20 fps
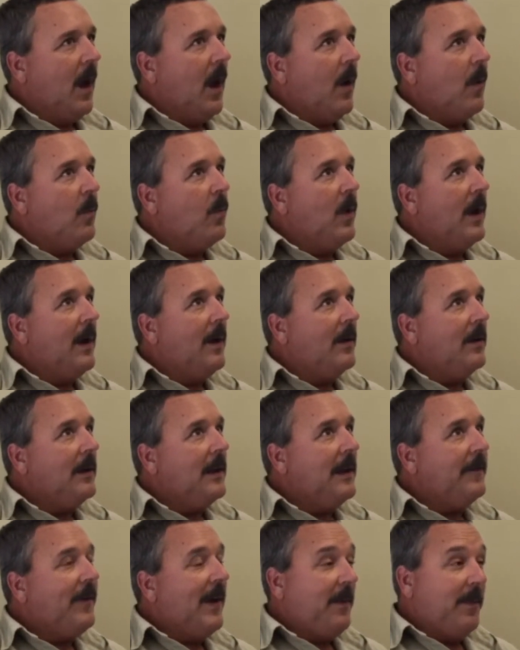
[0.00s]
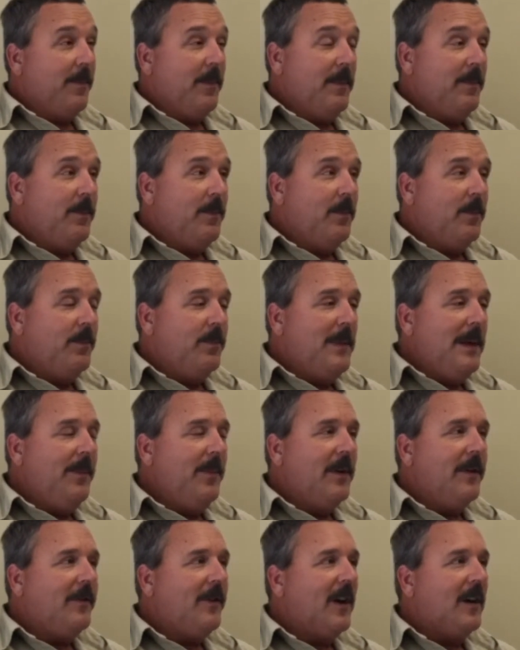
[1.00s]
well, if my
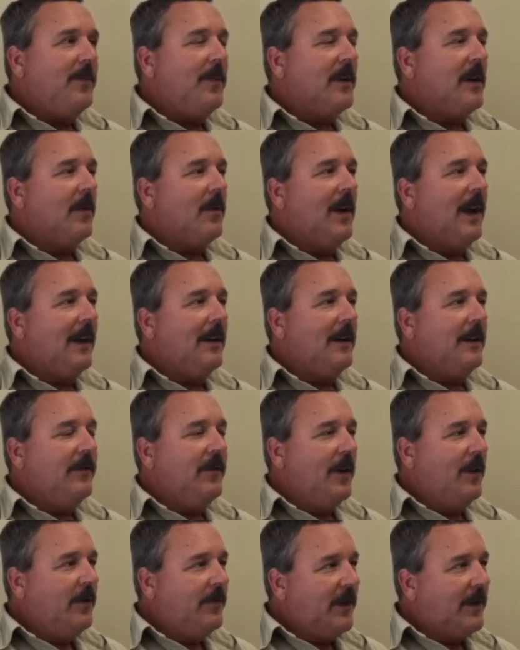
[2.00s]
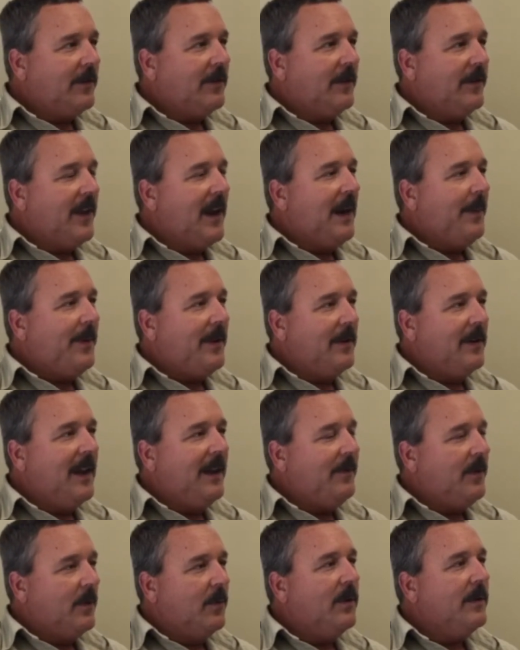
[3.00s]
memory serves me correctly, Jones Physical Therapy will
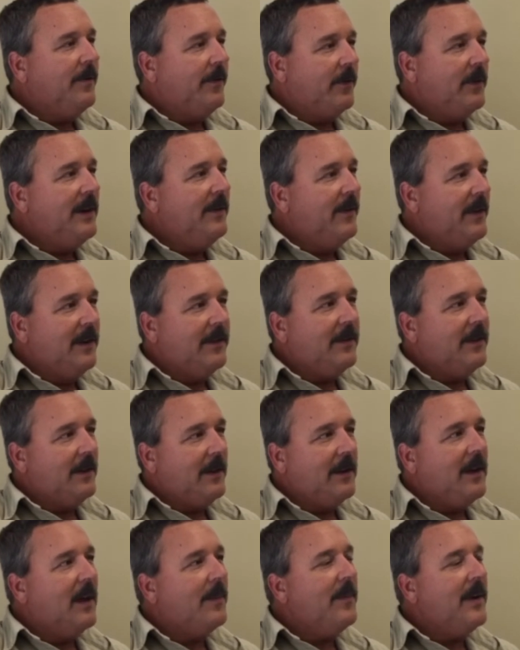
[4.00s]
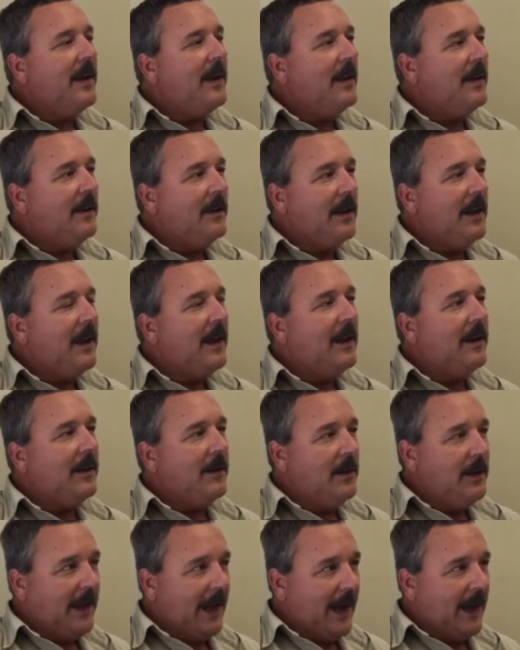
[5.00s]
give you one free visit to come in and
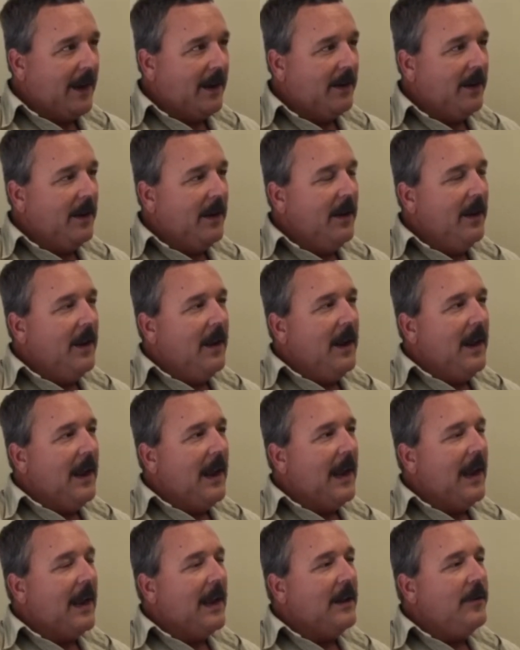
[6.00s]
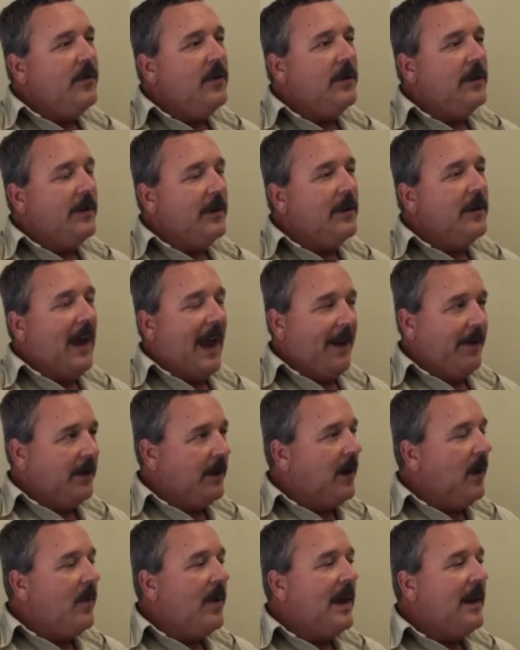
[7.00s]
look at it. And
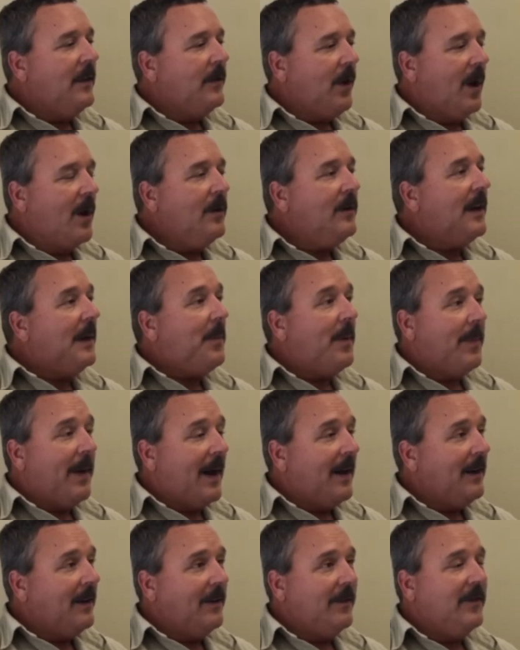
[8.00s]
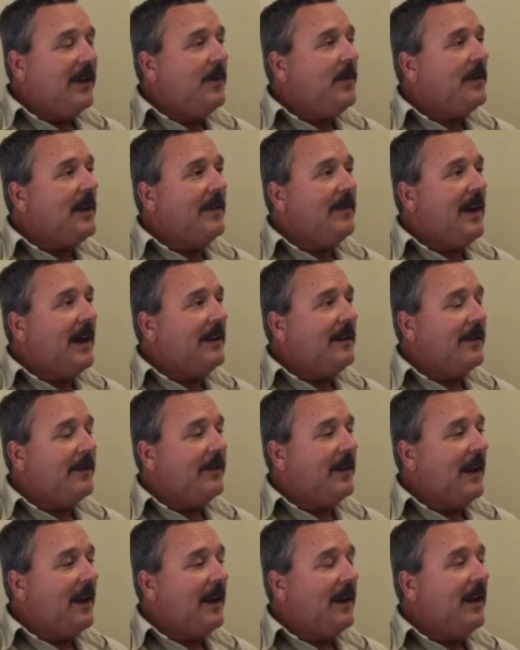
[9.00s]
go in and talk to them about it and see what they've got to
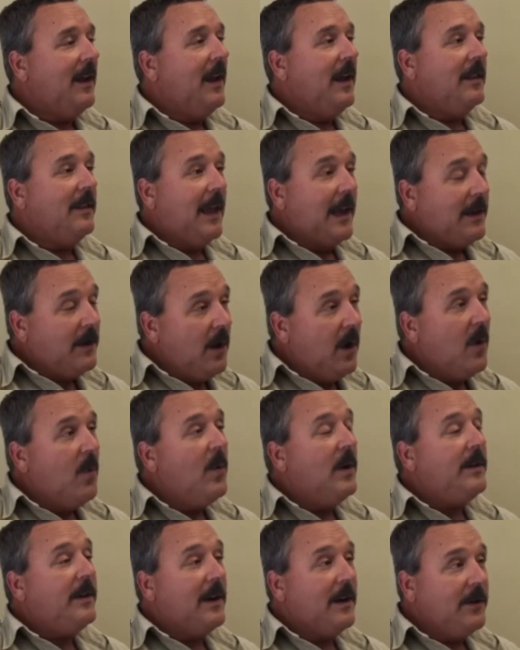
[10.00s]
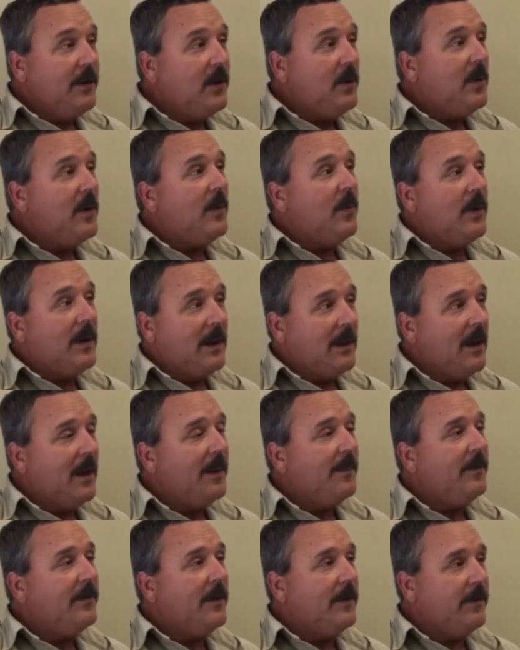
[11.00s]
say. They know what they're doing when it
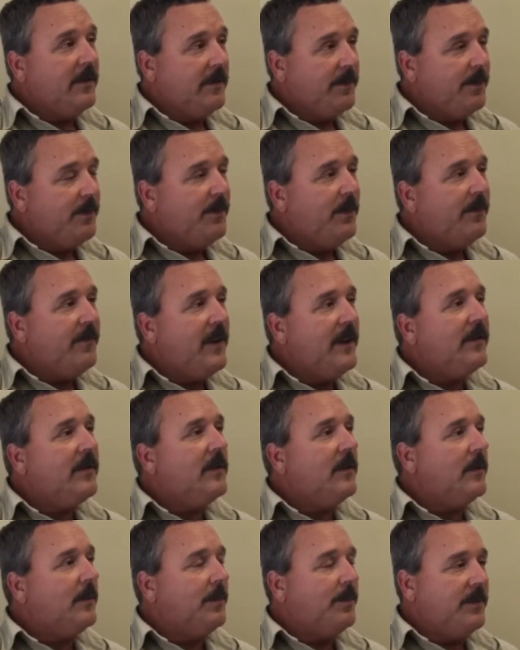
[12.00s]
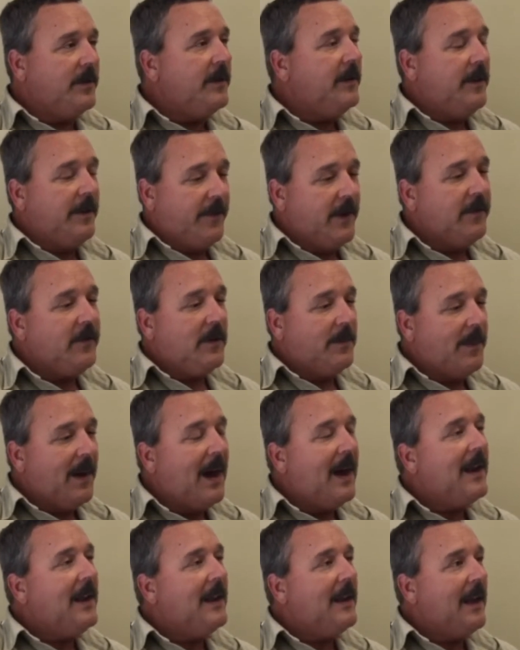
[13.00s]
comes to the physical
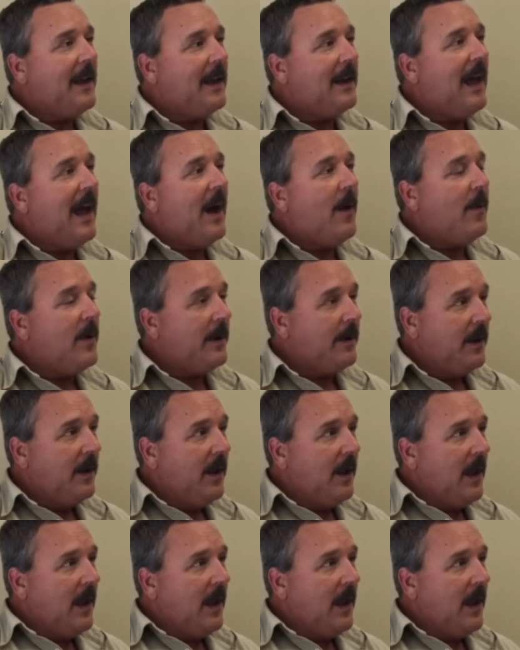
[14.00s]
body and how it,